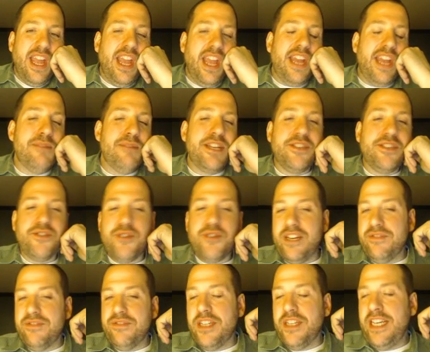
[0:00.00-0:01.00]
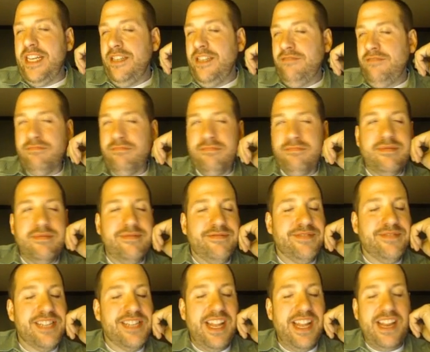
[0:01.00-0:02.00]
Administratively,
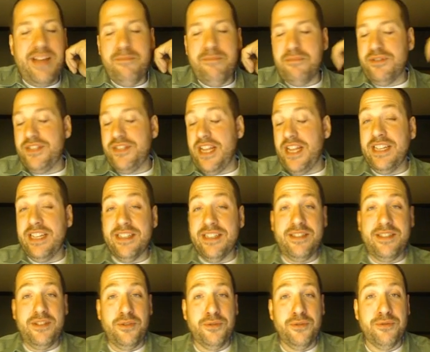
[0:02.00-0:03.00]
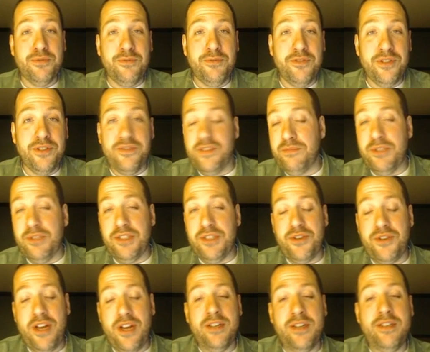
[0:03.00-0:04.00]
and I'm presenting this to a room full of
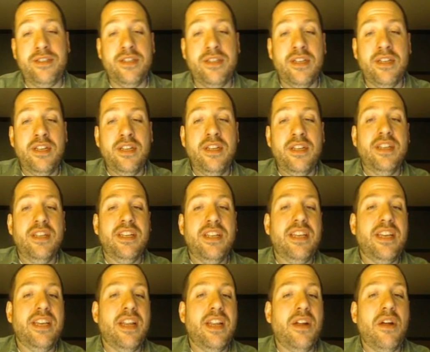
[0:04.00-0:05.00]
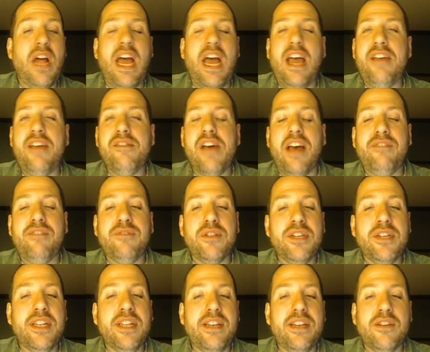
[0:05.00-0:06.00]
administrators, I've
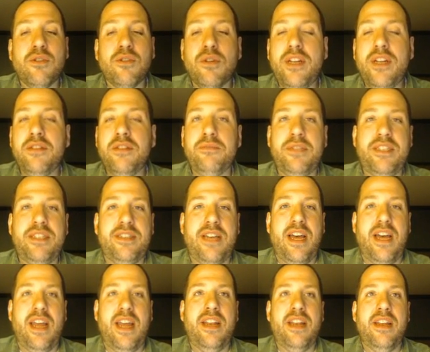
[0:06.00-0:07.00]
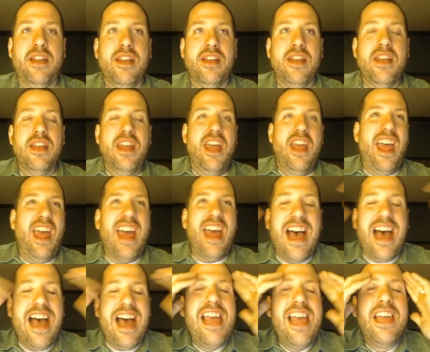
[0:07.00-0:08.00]
looked at curriculum design.
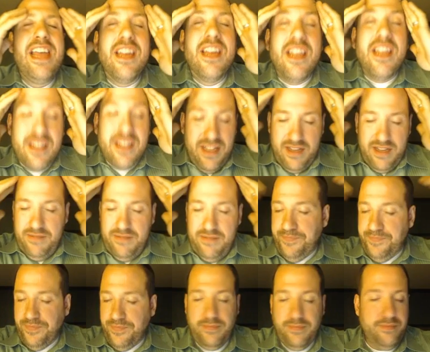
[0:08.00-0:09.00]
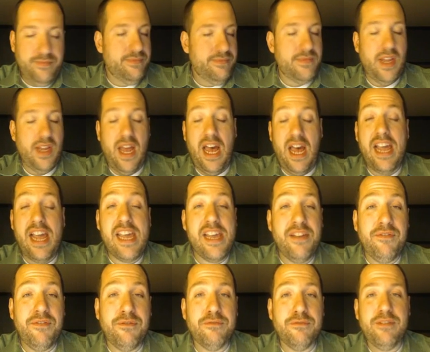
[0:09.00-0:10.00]
I
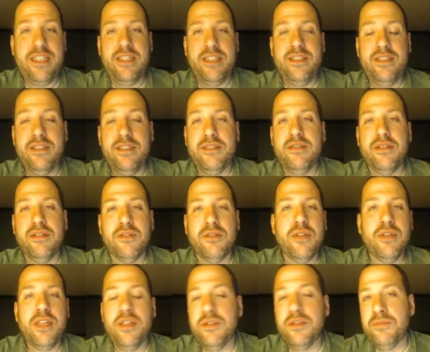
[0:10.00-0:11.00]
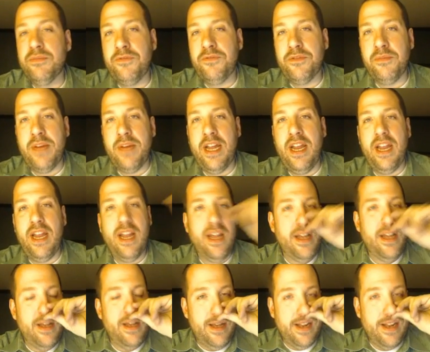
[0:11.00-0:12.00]
have written the curriculum for my
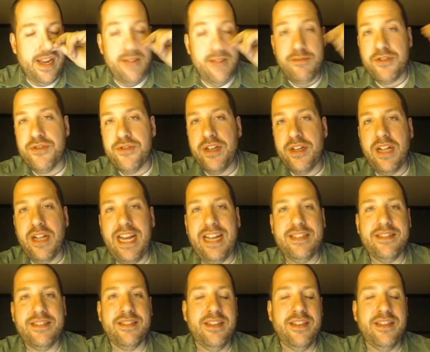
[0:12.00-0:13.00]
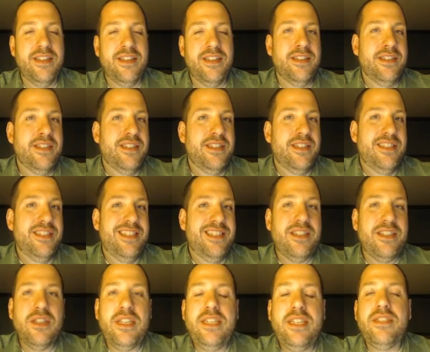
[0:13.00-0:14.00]
chemistry class
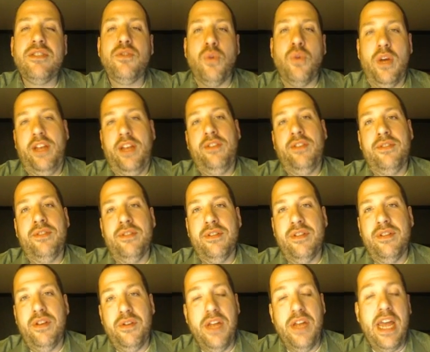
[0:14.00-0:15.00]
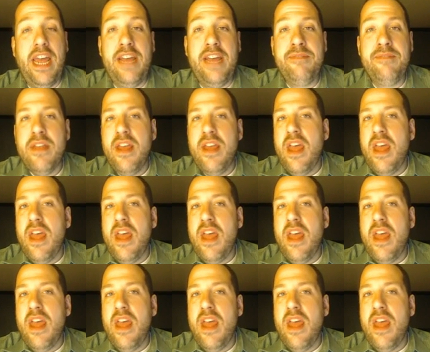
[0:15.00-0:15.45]
at least twice, okay,